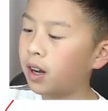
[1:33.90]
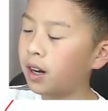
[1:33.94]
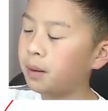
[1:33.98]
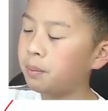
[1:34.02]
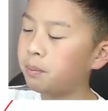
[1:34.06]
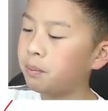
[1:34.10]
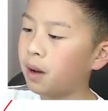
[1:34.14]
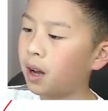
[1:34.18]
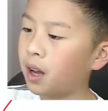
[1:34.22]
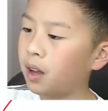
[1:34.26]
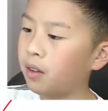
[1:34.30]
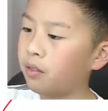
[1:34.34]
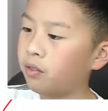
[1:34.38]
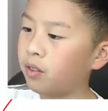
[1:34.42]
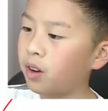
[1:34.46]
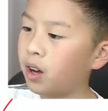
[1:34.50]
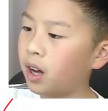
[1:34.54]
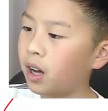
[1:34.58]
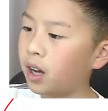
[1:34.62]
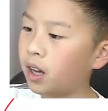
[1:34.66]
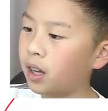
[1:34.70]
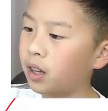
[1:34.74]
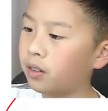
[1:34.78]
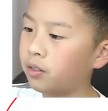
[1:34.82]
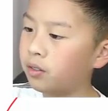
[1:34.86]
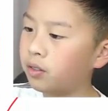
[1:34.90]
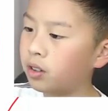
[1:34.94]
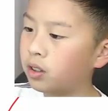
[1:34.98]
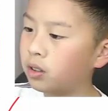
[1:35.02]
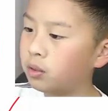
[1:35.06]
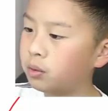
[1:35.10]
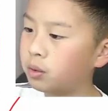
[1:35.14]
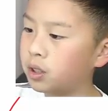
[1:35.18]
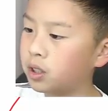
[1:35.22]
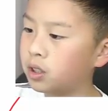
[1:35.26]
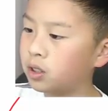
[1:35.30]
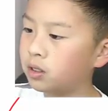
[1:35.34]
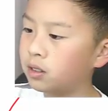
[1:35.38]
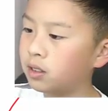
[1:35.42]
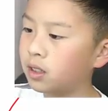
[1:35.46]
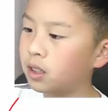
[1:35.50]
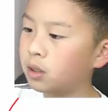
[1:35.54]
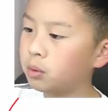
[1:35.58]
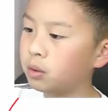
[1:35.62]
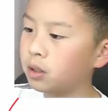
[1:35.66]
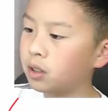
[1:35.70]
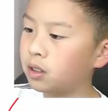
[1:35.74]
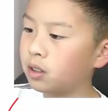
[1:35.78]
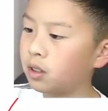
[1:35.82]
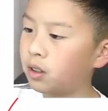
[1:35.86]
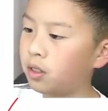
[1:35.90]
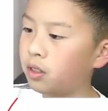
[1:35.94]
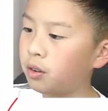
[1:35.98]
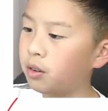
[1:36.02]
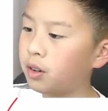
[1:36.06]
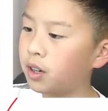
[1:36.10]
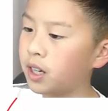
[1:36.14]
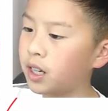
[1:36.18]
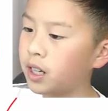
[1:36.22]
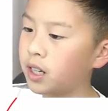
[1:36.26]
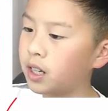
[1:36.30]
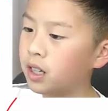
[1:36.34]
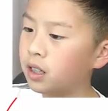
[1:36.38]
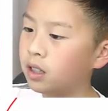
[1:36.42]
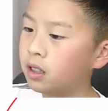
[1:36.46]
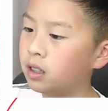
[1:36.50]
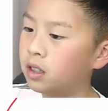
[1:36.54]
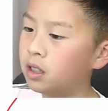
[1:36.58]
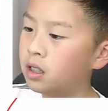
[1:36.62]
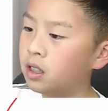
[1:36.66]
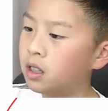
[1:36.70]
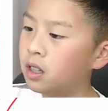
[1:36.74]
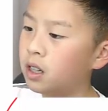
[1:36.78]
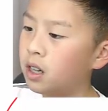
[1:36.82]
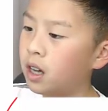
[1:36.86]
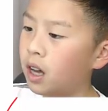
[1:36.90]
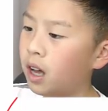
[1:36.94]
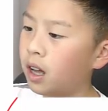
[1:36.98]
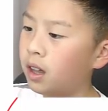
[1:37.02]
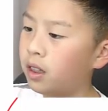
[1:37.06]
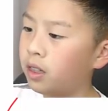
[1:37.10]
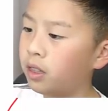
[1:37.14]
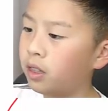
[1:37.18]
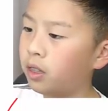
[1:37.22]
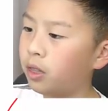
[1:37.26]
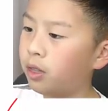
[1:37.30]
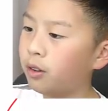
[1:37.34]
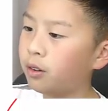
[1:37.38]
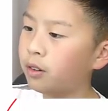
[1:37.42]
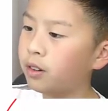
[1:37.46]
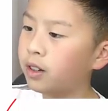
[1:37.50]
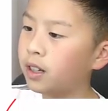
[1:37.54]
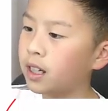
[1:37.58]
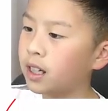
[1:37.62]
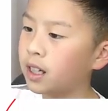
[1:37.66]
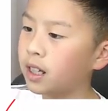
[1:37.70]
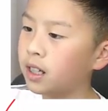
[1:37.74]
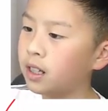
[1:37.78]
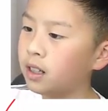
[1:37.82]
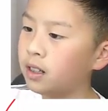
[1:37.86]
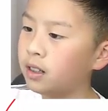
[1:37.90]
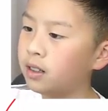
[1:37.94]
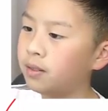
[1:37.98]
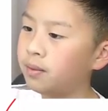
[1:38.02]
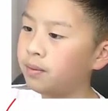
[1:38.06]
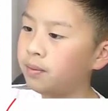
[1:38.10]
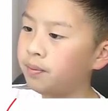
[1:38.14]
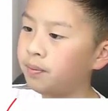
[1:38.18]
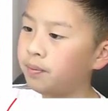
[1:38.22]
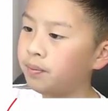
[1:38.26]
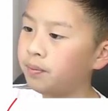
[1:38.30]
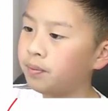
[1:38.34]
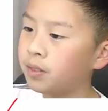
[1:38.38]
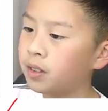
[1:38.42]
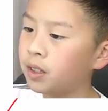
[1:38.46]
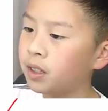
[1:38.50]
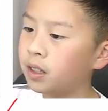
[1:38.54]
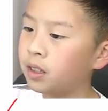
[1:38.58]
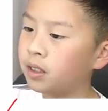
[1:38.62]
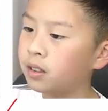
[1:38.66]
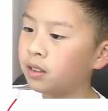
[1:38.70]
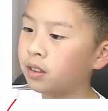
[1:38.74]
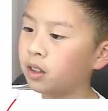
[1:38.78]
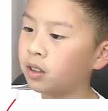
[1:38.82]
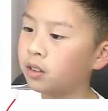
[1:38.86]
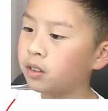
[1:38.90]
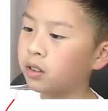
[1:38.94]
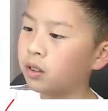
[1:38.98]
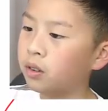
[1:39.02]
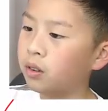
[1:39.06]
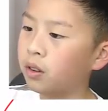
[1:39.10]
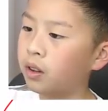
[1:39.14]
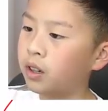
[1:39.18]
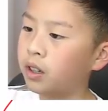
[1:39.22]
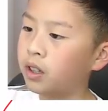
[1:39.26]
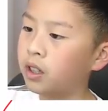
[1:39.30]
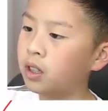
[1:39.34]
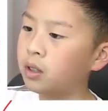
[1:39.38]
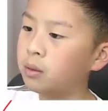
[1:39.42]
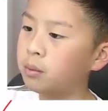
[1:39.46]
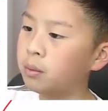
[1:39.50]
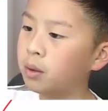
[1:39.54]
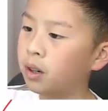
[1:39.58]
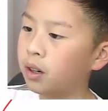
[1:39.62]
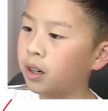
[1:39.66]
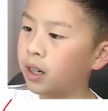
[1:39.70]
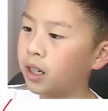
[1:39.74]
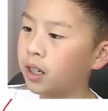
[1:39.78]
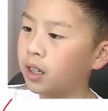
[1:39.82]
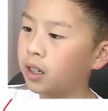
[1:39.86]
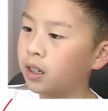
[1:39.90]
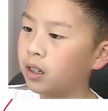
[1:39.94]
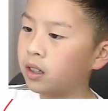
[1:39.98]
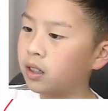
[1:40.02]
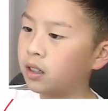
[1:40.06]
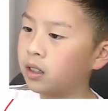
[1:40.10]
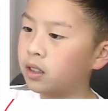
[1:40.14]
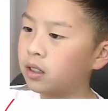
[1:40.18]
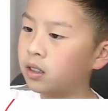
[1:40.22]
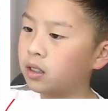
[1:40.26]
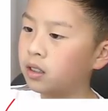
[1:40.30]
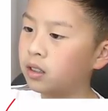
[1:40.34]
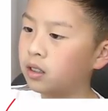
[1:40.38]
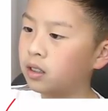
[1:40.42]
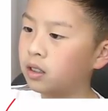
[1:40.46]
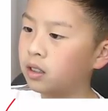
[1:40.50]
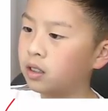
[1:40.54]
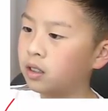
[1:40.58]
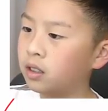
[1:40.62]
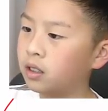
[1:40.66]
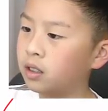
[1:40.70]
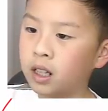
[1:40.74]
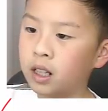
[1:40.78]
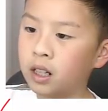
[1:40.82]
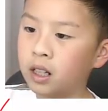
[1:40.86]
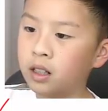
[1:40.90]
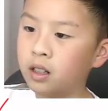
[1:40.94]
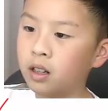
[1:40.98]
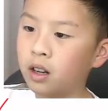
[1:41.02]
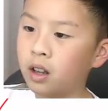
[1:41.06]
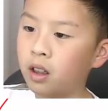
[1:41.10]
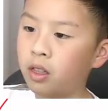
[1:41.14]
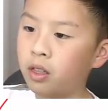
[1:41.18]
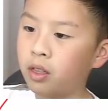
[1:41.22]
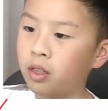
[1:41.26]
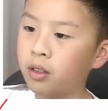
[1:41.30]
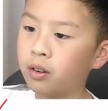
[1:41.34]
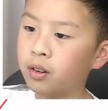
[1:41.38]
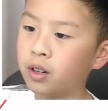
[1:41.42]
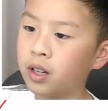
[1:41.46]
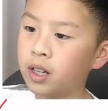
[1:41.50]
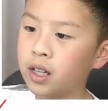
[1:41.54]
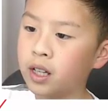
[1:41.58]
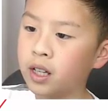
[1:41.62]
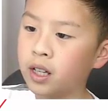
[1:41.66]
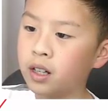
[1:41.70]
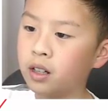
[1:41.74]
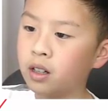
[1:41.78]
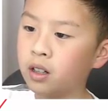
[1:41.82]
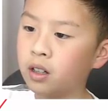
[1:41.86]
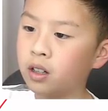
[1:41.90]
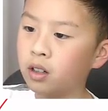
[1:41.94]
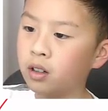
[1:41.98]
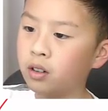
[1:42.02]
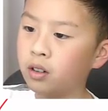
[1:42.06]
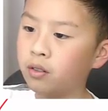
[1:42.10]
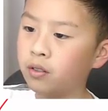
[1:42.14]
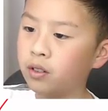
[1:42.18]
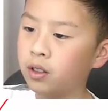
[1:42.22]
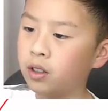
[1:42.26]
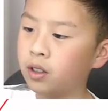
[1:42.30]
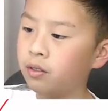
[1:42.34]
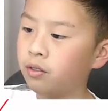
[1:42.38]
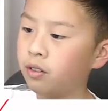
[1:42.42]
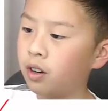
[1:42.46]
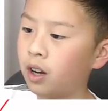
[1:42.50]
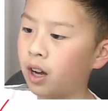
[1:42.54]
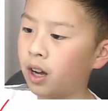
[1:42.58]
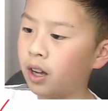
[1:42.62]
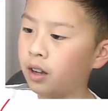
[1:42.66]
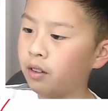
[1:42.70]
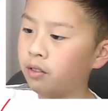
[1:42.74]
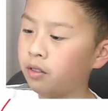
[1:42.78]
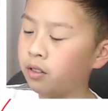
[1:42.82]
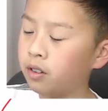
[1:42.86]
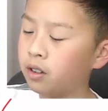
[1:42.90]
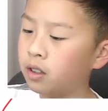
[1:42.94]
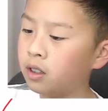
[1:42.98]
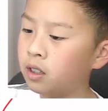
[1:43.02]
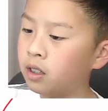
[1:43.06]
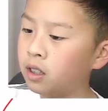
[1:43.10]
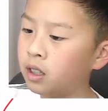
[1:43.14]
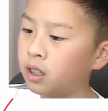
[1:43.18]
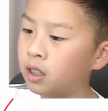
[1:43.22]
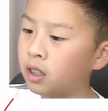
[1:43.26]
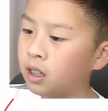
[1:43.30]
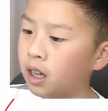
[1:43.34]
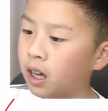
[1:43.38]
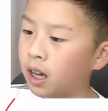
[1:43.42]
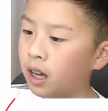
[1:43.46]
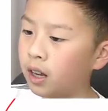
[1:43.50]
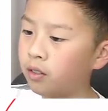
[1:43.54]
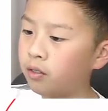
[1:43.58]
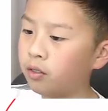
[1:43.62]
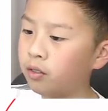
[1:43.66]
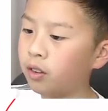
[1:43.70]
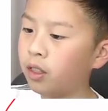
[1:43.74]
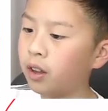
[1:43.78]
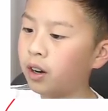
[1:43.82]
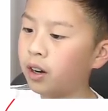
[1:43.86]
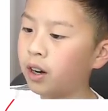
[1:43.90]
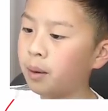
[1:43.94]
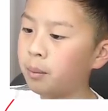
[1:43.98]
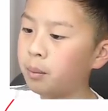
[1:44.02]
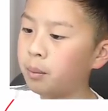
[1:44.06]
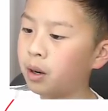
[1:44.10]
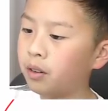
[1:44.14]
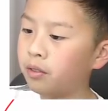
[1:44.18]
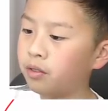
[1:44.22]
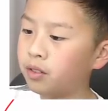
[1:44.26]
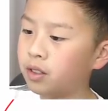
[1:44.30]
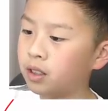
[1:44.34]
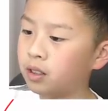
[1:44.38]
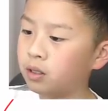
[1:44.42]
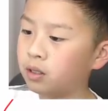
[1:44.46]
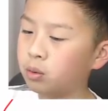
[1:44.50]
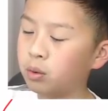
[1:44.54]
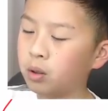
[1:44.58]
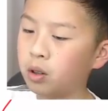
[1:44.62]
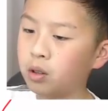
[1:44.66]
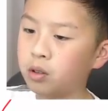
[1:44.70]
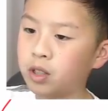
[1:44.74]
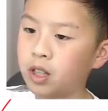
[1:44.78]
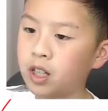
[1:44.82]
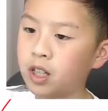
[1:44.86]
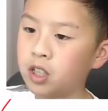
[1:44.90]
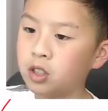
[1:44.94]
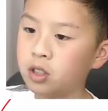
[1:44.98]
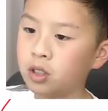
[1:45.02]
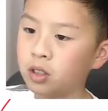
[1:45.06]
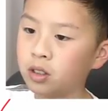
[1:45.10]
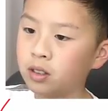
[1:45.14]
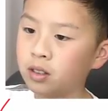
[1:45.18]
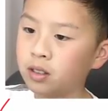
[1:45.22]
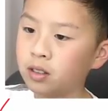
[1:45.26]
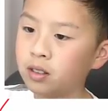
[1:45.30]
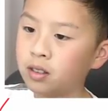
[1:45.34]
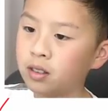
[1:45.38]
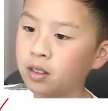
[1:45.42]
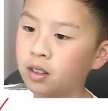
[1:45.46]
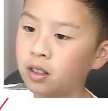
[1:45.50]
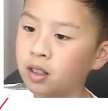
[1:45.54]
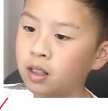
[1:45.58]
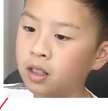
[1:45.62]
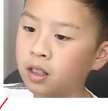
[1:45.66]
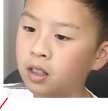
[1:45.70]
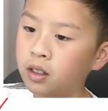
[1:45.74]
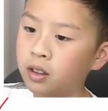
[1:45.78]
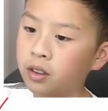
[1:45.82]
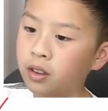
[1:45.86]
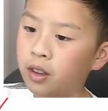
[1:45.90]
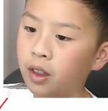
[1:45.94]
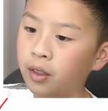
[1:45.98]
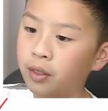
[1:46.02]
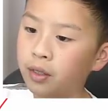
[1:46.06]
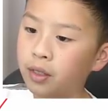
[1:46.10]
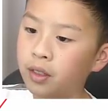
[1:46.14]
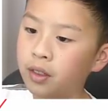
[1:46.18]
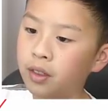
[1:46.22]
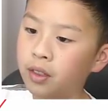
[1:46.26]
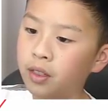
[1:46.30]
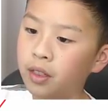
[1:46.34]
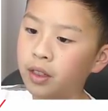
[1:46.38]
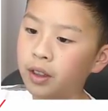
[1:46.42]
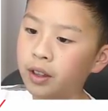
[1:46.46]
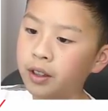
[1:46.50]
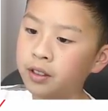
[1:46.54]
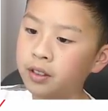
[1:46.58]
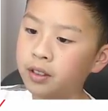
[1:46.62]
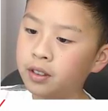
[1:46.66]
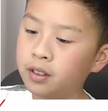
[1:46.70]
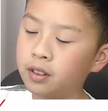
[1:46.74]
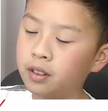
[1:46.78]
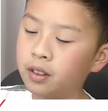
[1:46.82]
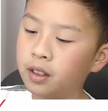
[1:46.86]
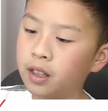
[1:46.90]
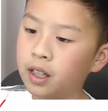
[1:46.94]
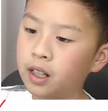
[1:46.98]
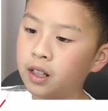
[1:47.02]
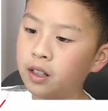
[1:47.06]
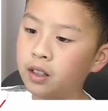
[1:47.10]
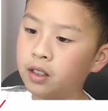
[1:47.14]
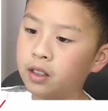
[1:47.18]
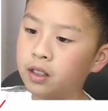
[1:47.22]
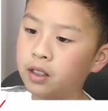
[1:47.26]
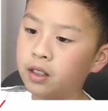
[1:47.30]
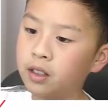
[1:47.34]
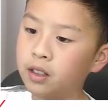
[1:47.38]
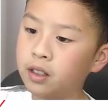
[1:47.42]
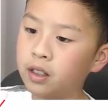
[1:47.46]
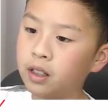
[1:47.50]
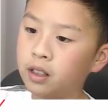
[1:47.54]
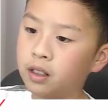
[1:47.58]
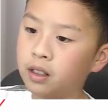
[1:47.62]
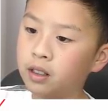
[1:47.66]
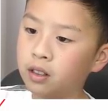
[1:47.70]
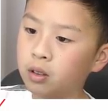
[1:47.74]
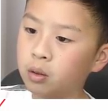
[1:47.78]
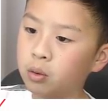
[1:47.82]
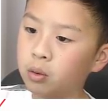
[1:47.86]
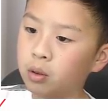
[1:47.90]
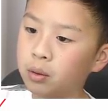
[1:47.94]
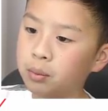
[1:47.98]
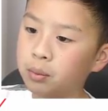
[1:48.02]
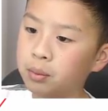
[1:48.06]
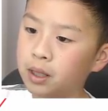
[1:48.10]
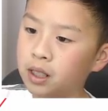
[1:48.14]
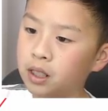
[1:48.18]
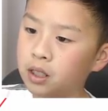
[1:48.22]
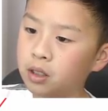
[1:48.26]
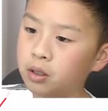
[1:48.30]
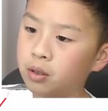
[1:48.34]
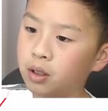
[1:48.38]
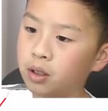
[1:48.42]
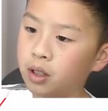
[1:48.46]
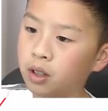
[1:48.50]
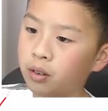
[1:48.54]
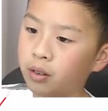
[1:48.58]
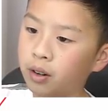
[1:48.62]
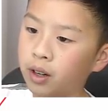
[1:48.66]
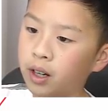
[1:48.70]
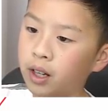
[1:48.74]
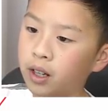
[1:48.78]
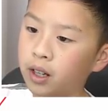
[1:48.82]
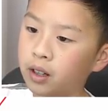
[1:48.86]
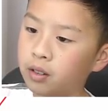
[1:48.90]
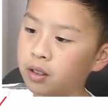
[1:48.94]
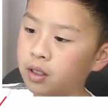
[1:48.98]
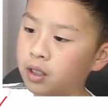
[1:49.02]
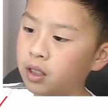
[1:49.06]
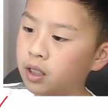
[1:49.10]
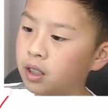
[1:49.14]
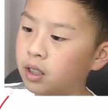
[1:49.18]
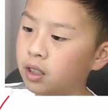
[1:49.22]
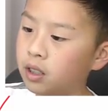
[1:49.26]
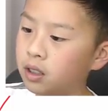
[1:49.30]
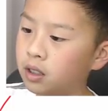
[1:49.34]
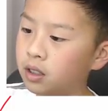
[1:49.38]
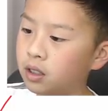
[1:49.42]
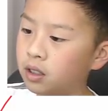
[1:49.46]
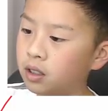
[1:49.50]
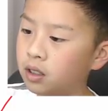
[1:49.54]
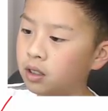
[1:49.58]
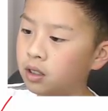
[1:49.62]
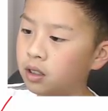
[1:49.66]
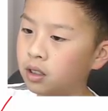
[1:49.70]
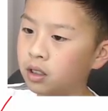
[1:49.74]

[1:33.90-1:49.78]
divided by 5, which is equal to 3. And 3 is also the numerator in 3/5. And for the number of disk rotations that this inner disk will be going around,